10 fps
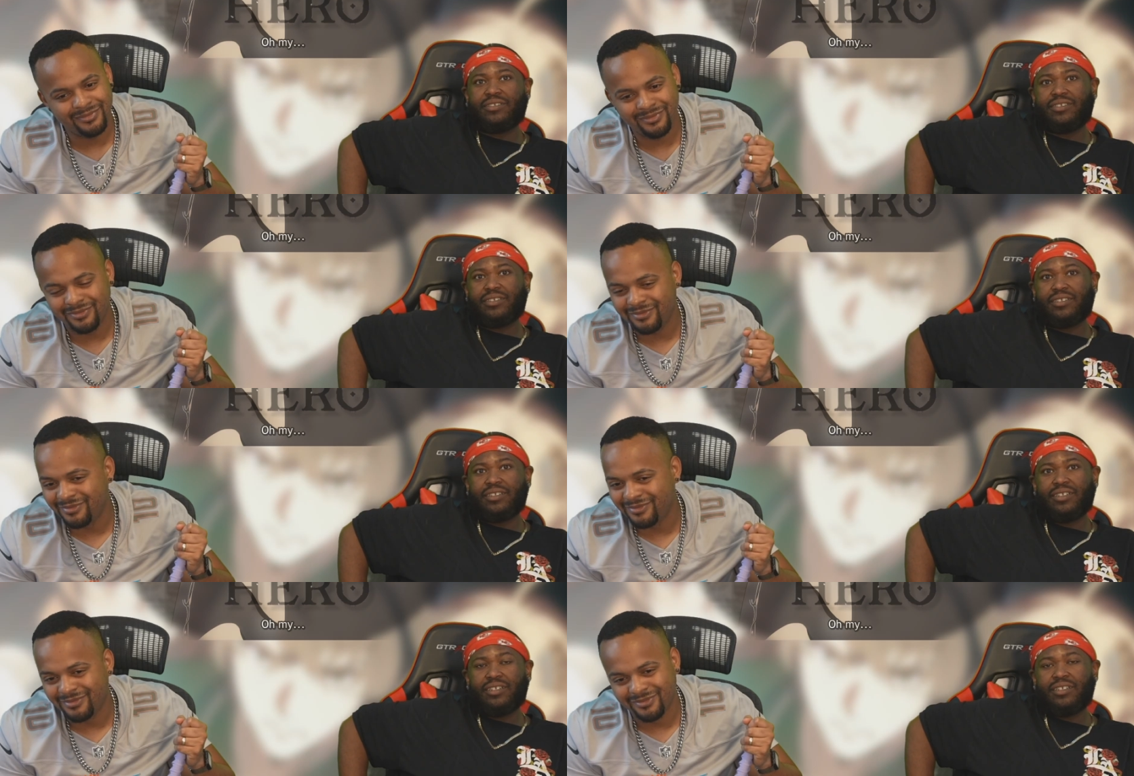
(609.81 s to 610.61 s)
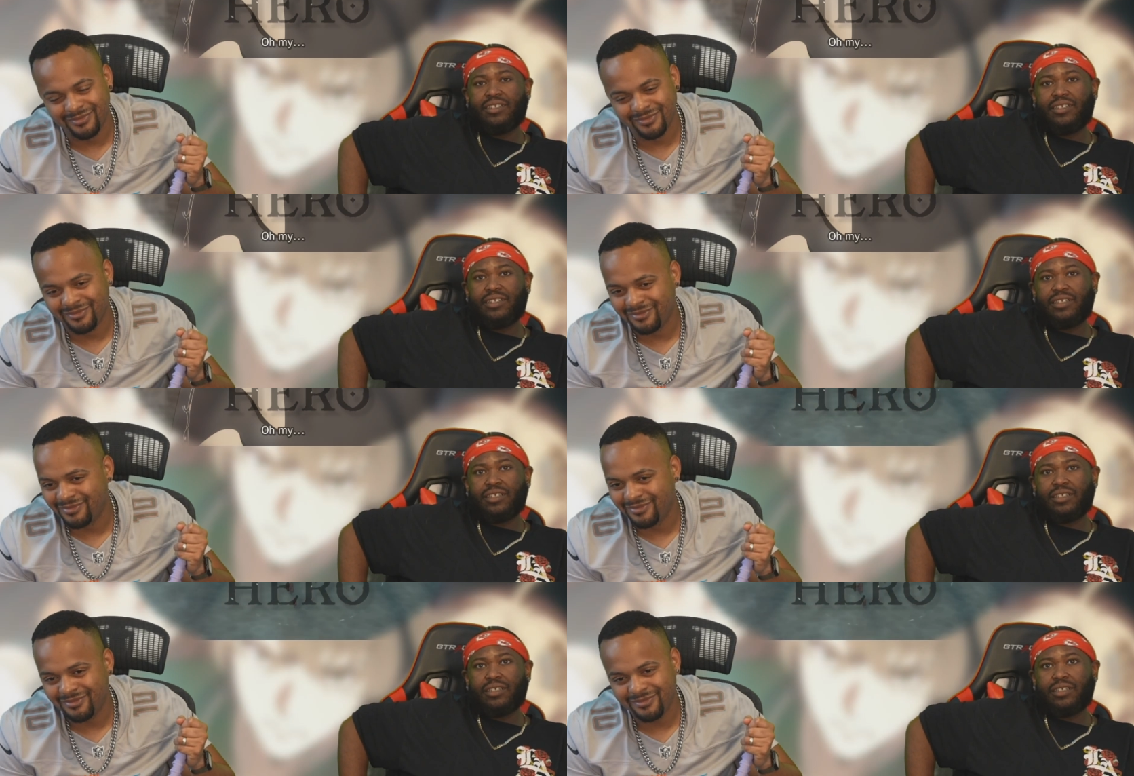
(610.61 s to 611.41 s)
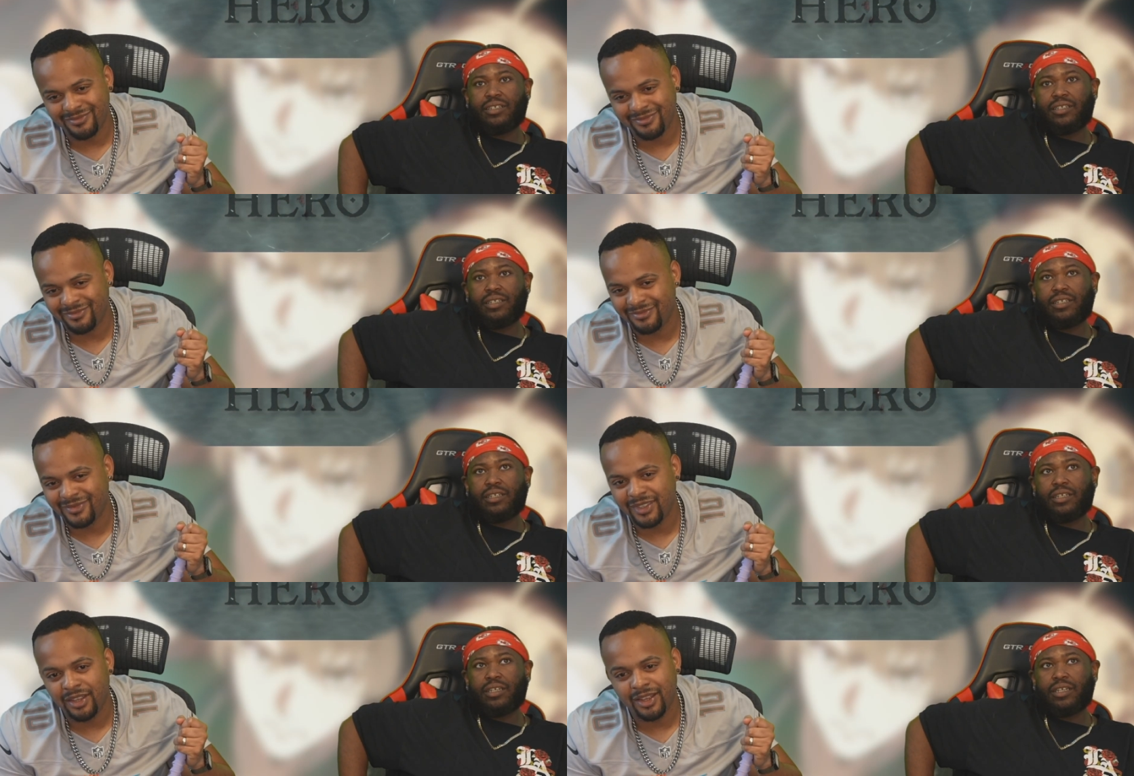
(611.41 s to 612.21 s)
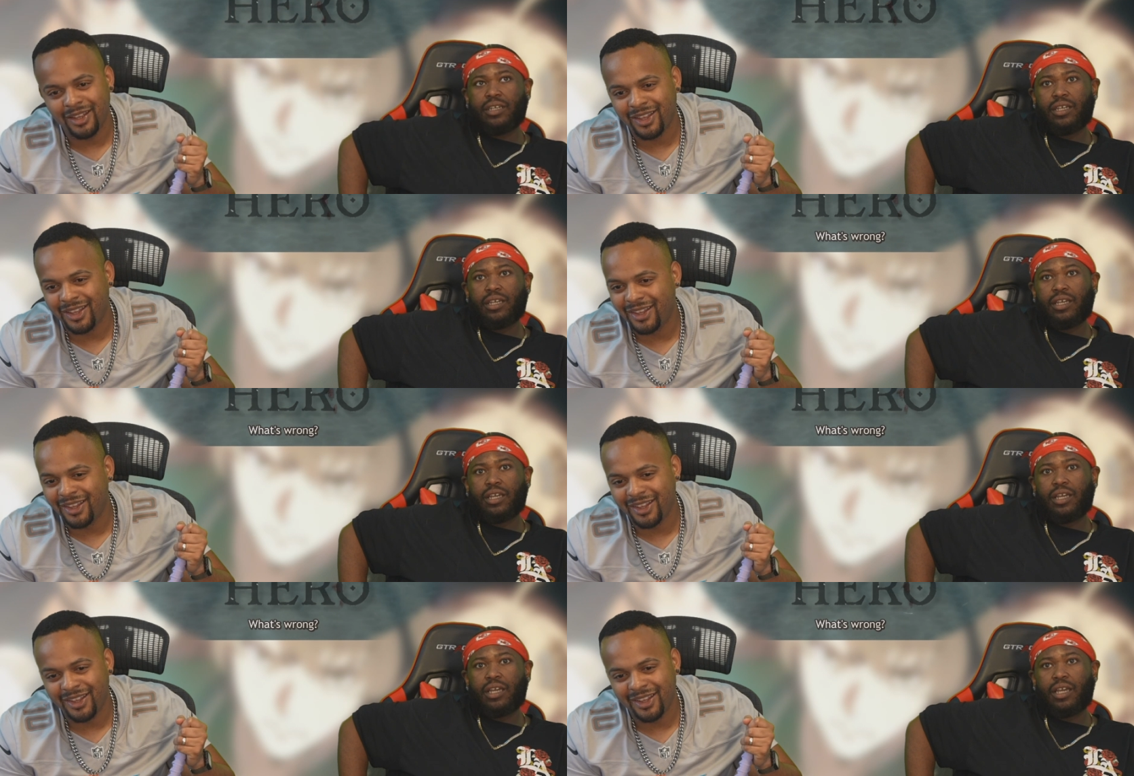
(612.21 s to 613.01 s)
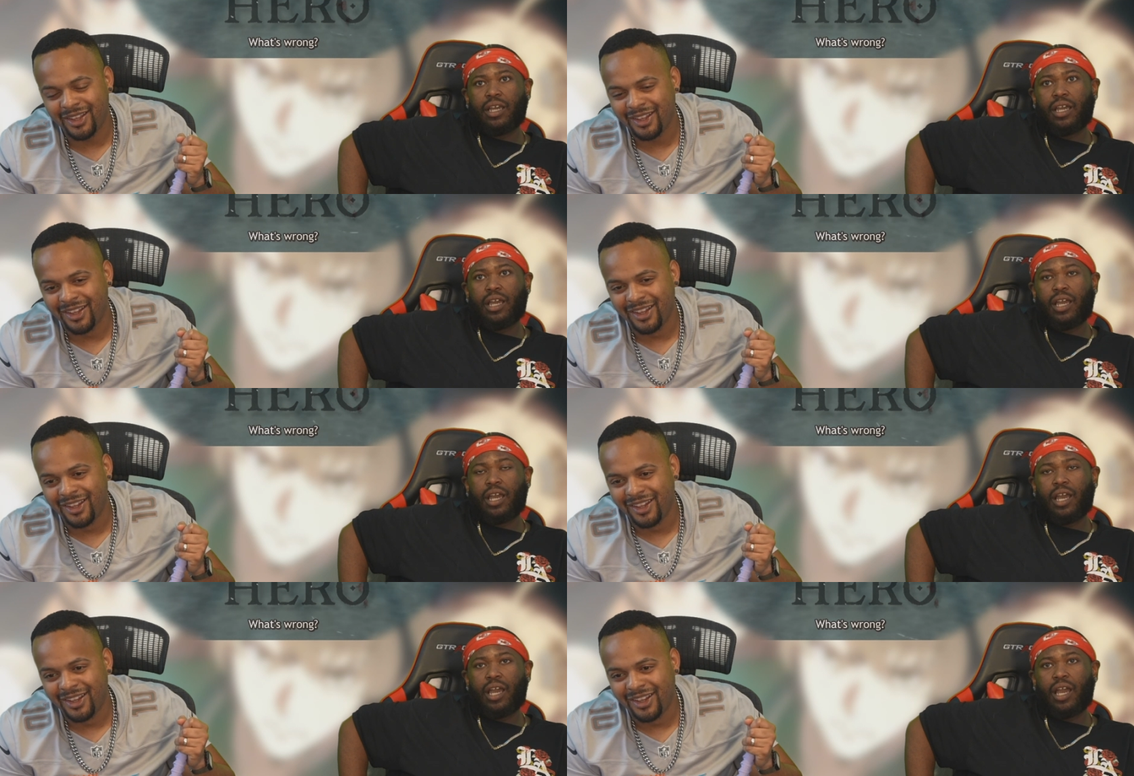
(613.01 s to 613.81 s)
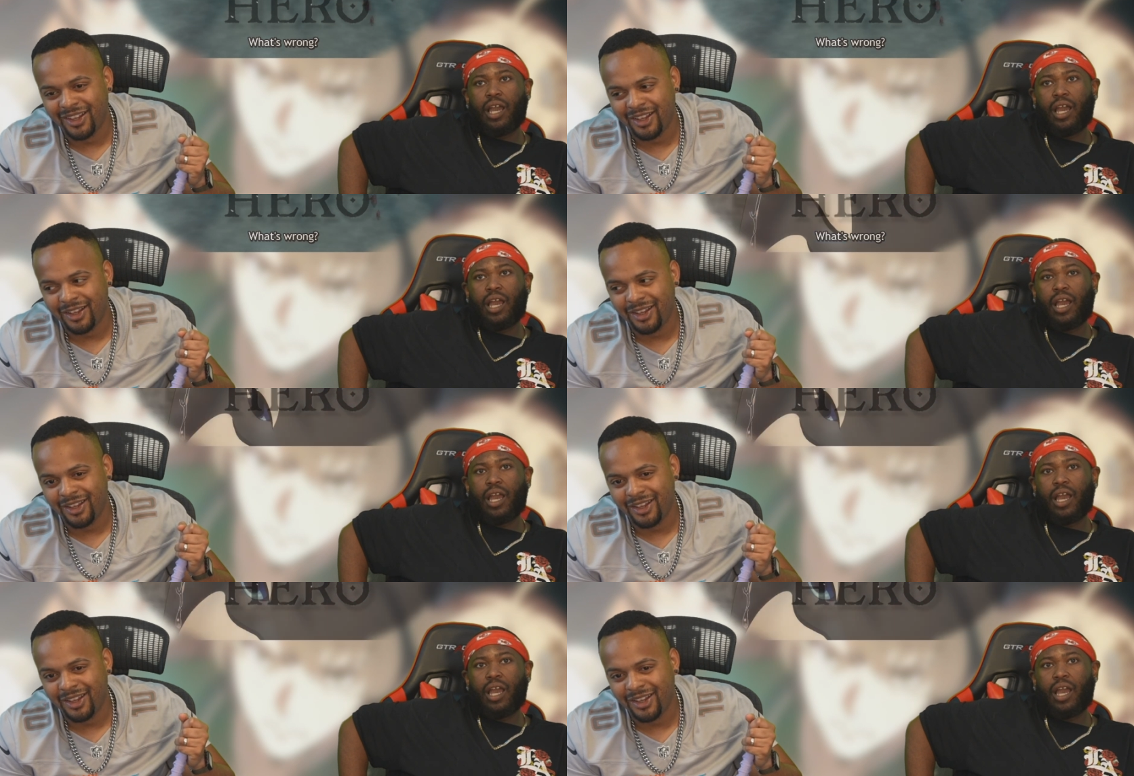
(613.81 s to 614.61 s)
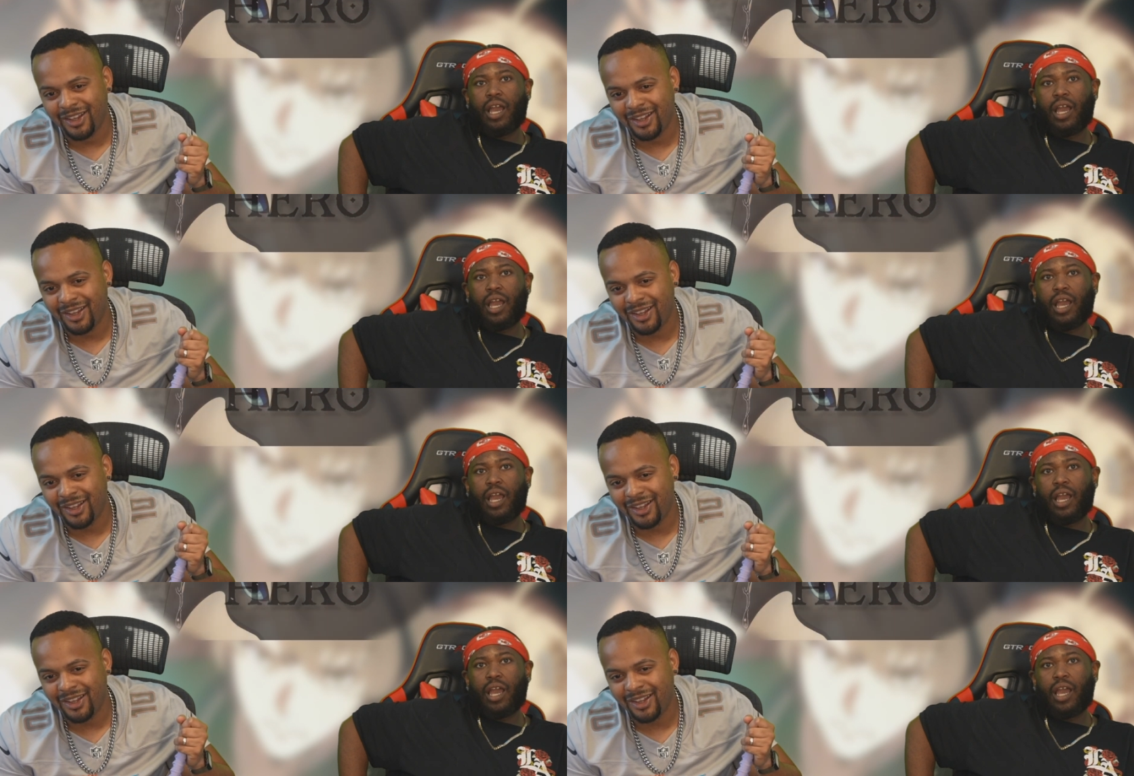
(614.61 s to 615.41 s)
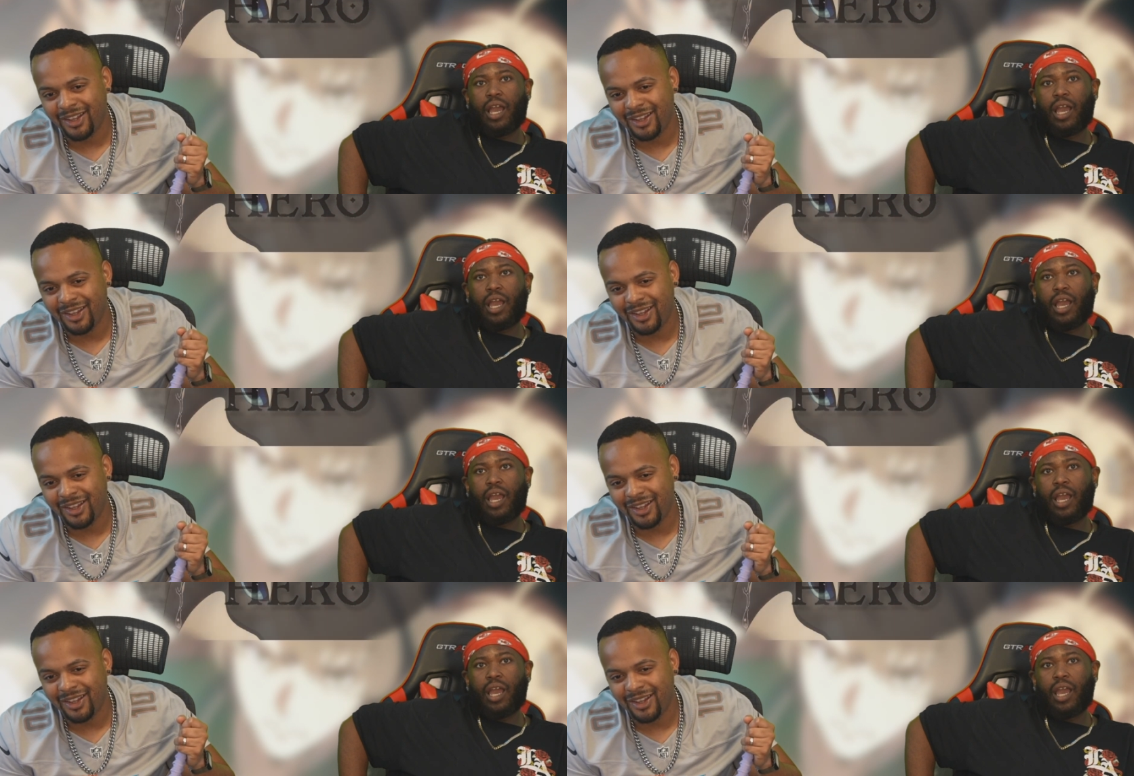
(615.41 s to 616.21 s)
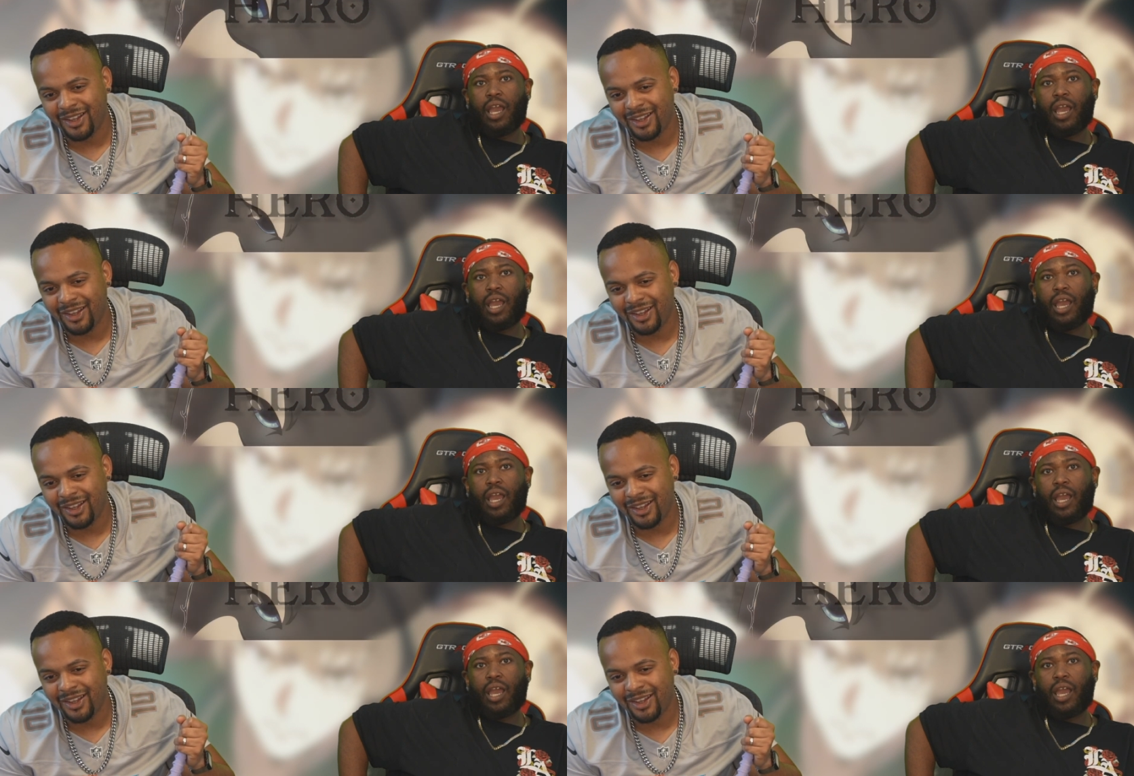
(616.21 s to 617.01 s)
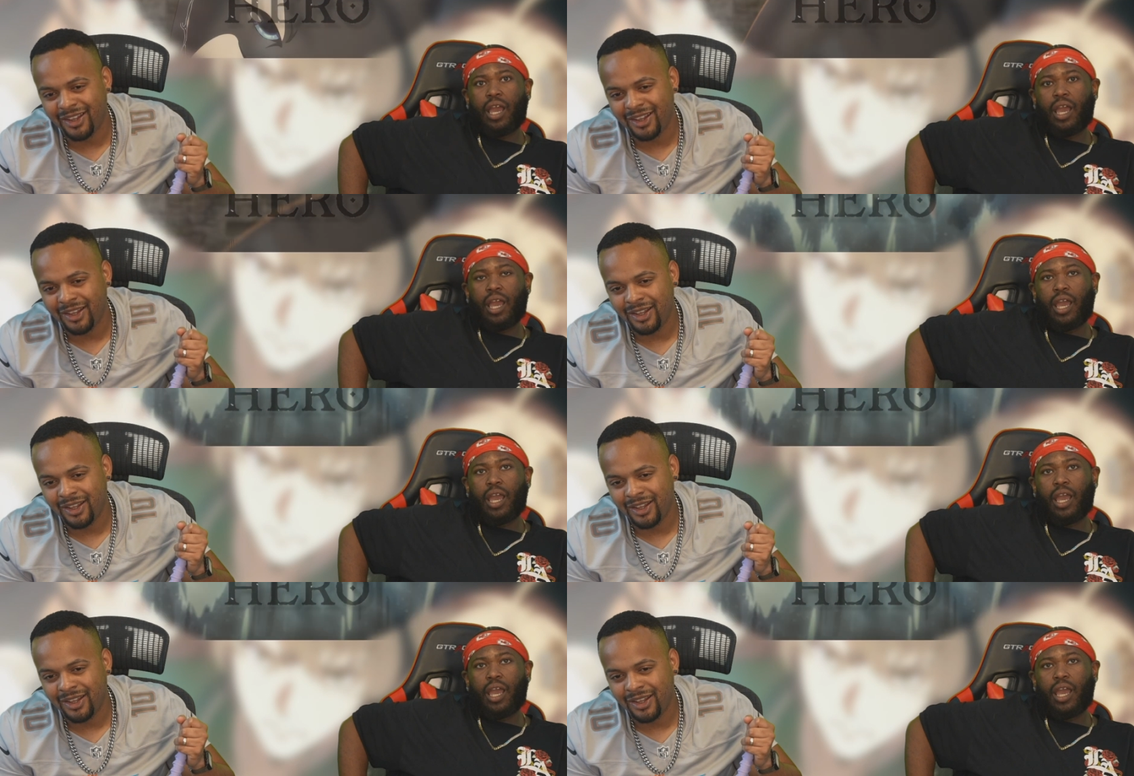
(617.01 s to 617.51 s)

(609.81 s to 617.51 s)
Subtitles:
[no speech]